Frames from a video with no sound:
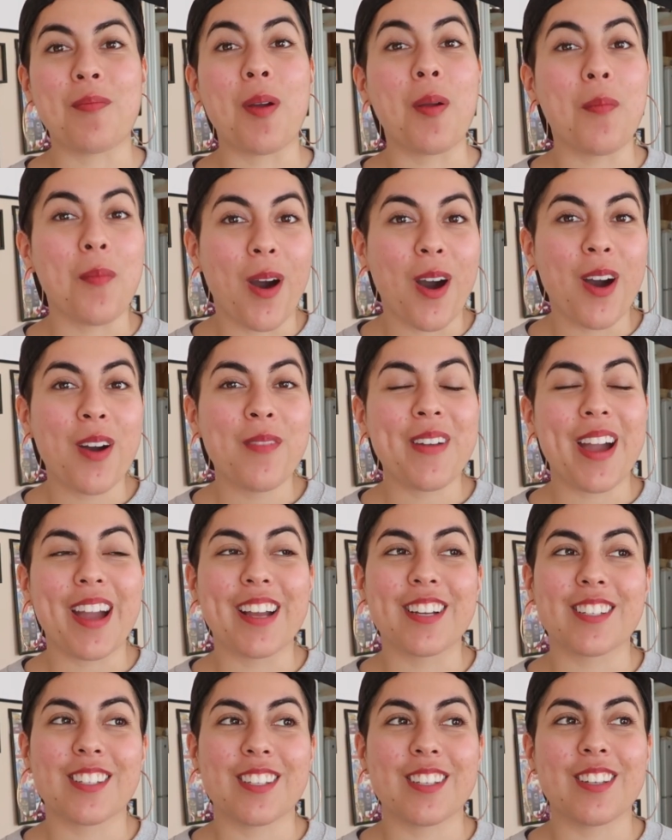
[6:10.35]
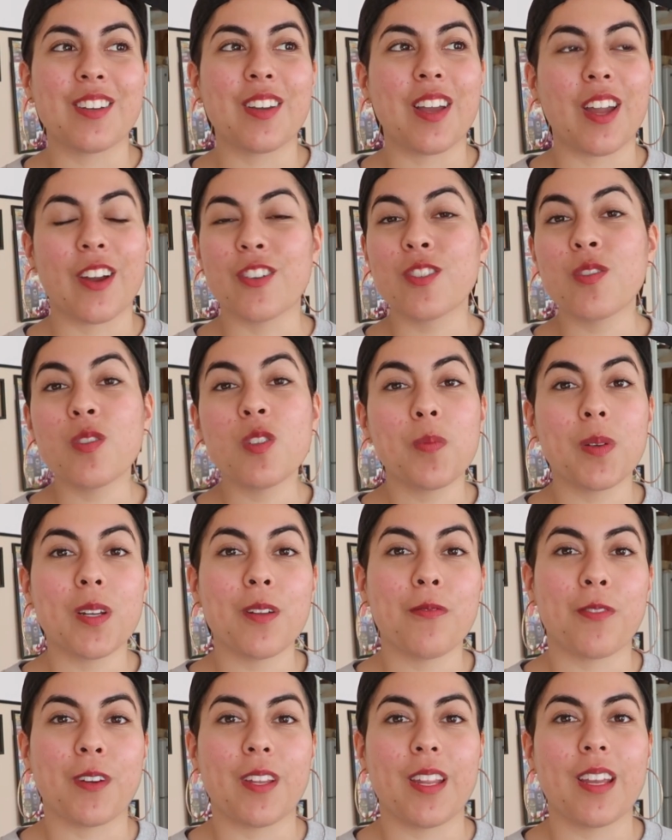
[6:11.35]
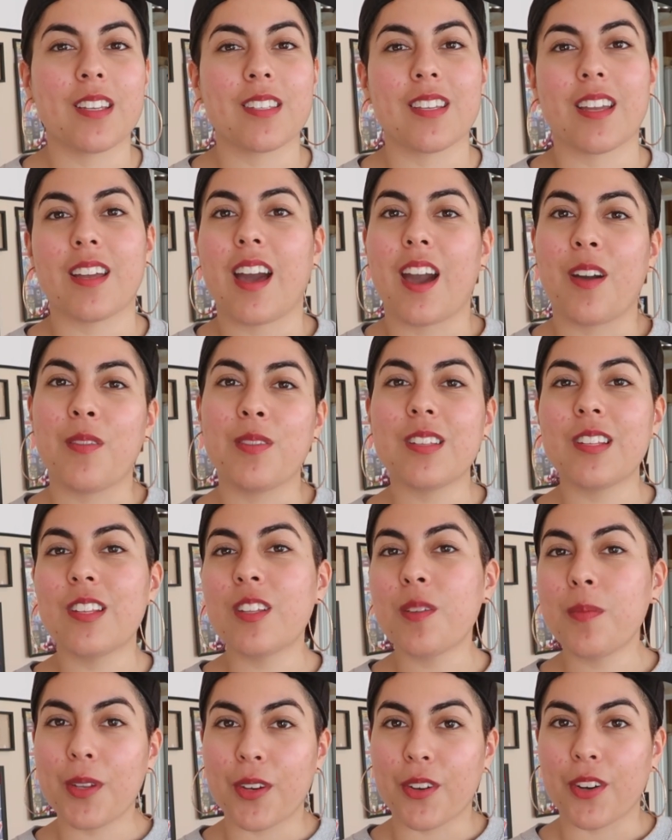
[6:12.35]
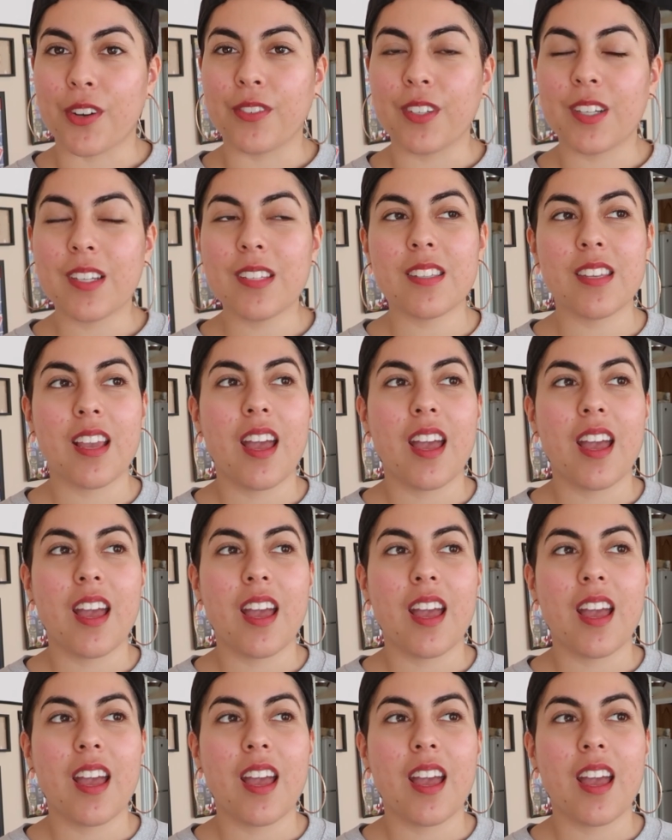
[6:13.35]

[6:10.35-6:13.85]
My mom actually, hers was pretty funny because I, I was a little bit nervous.